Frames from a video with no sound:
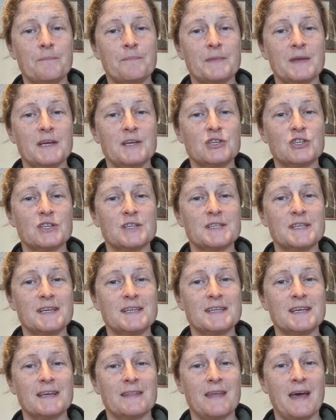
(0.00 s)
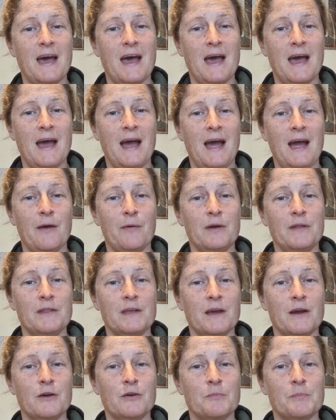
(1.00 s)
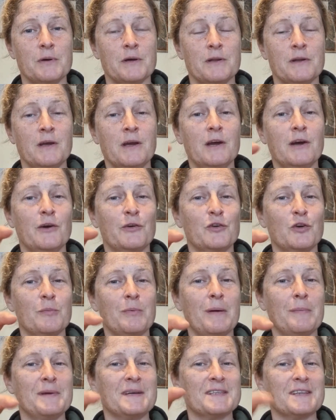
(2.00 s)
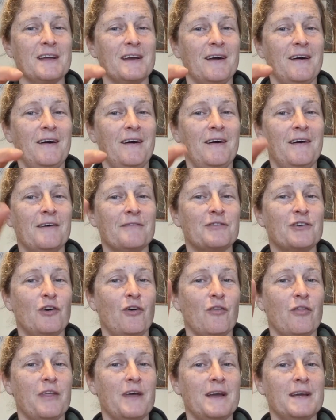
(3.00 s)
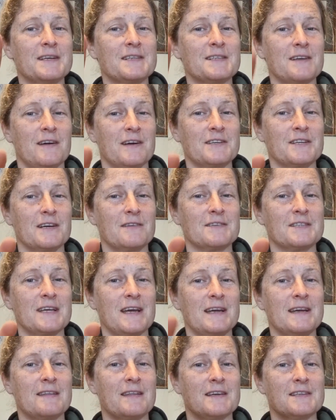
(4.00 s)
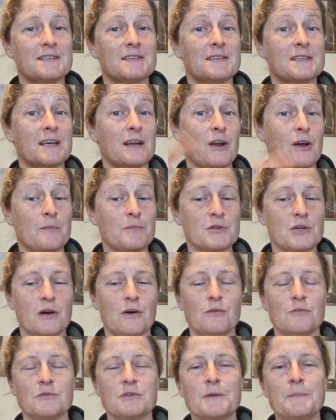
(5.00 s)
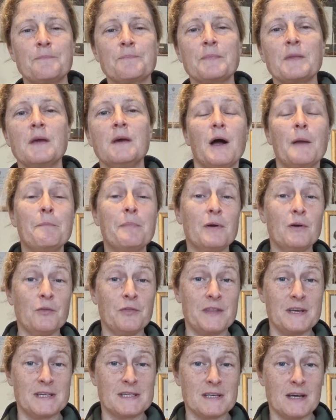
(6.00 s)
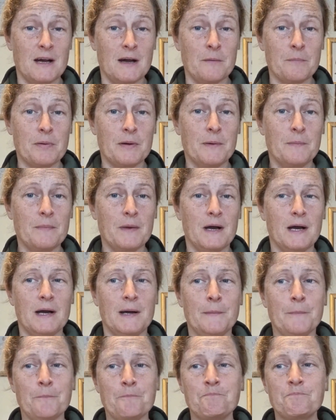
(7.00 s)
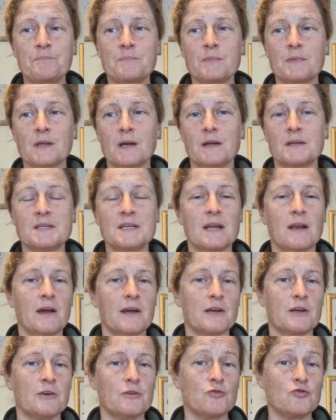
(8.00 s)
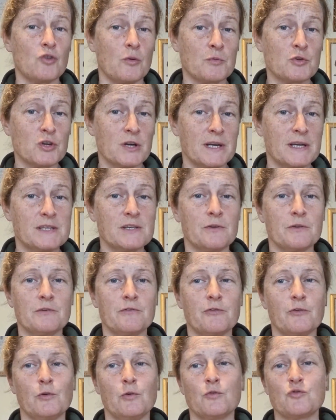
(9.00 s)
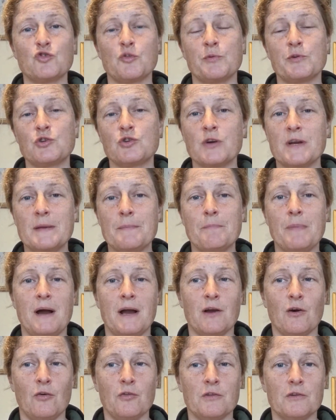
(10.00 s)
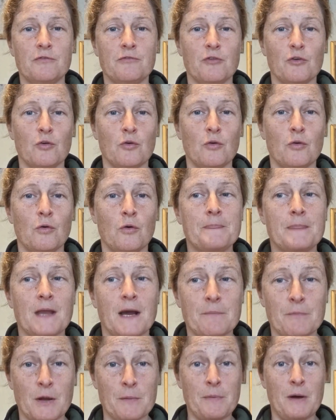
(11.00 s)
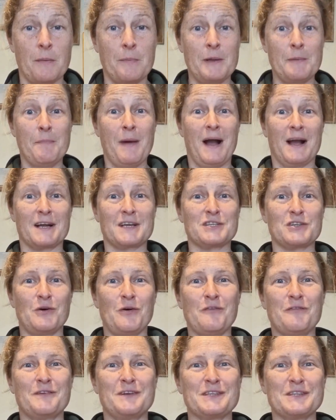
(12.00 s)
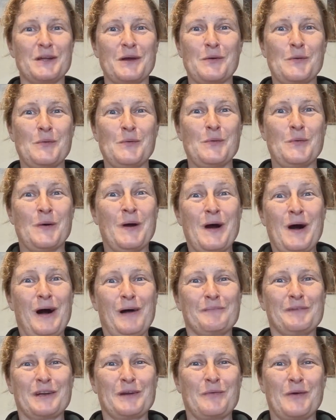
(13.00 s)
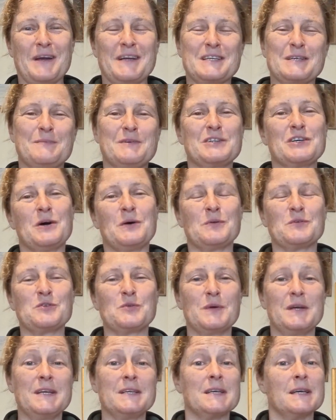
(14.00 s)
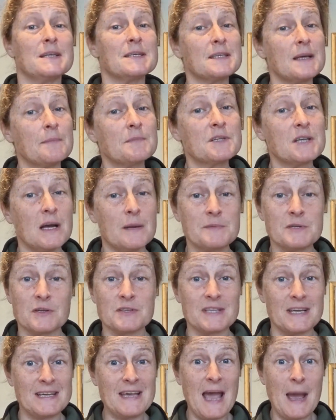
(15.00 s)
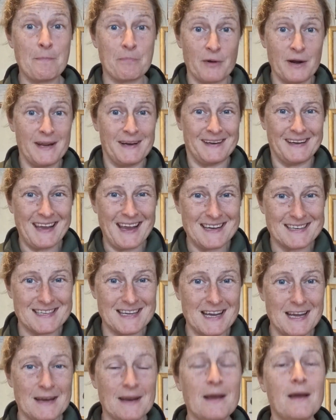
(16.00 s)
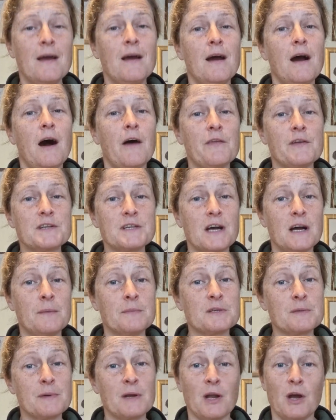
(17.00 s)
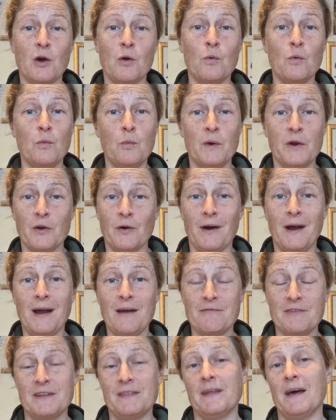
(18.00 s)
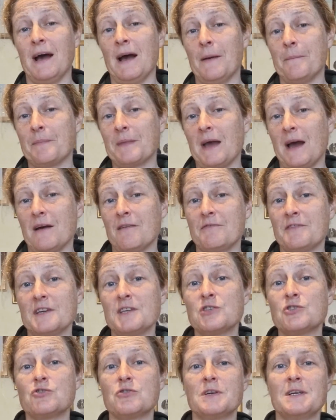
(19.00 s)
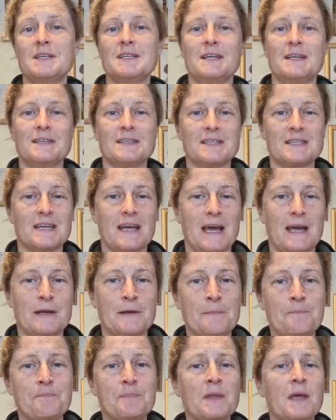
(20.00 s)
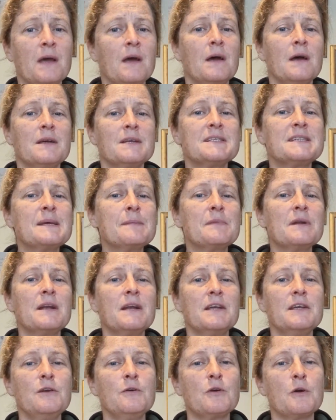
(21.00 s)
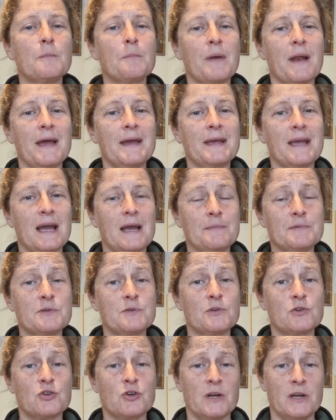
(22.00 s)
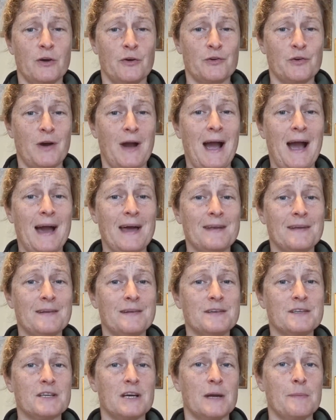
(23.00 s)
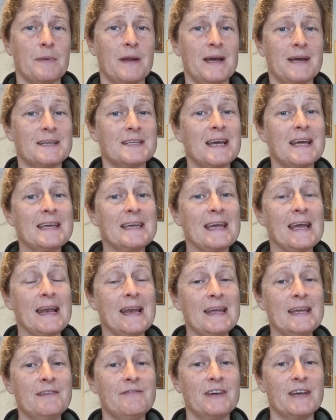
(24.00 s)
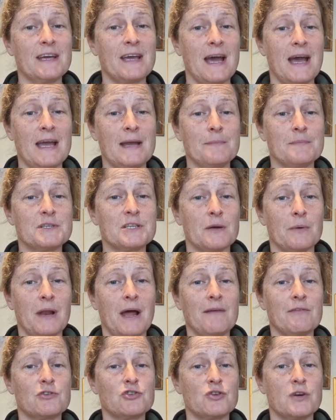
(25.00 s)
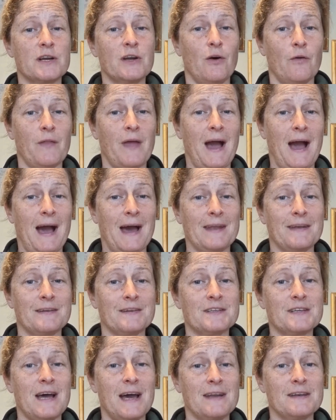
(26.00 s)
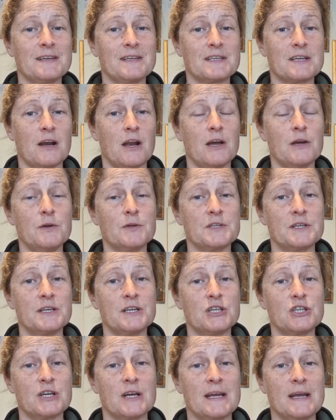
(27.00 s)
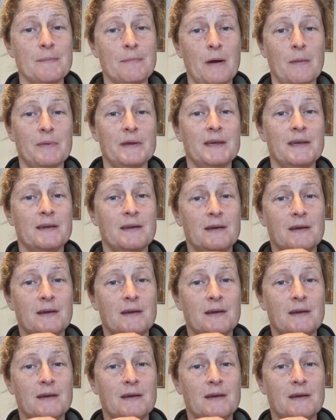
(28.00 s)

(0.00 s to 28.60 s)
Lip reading: is just sitting there out in the open. When your puppy's like, I've got this, I don't take this until I'm told. I build this up until I can drop treats on the floor, drop a treat bag on the floor, and my puppy backs off and is like, ooh, I'm going to wait to be told to eat it. Sometimes I'll say, yeah, brilliant, get it. Other times I'll be like, ooh, we're not having that, have this treat instead. Similarly, you can play games with a treat on your hand. I play a take it, leave it game, so I'll have a treat on the hand is closed initially, puppy